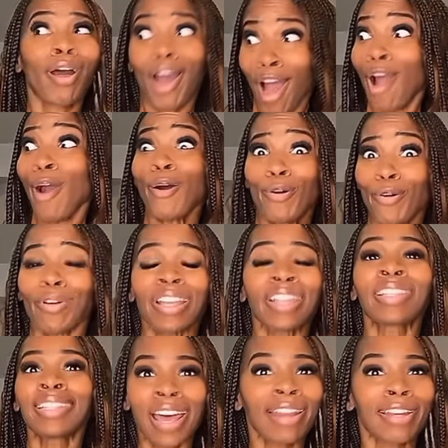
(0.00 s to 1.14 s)
Oh,
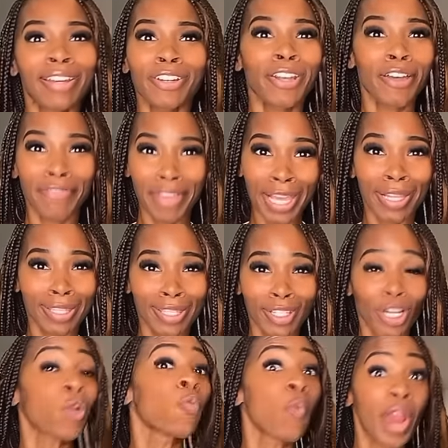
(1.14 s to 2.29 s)
it's not a good enough
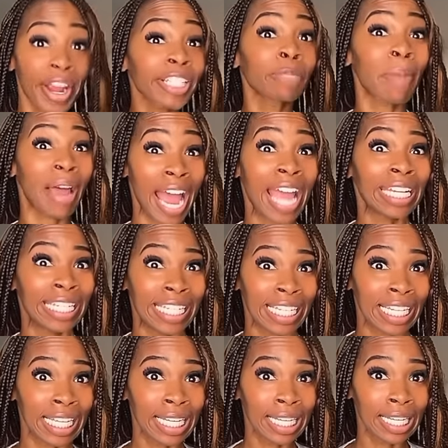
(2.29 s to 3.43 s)
answer. Where is my I D?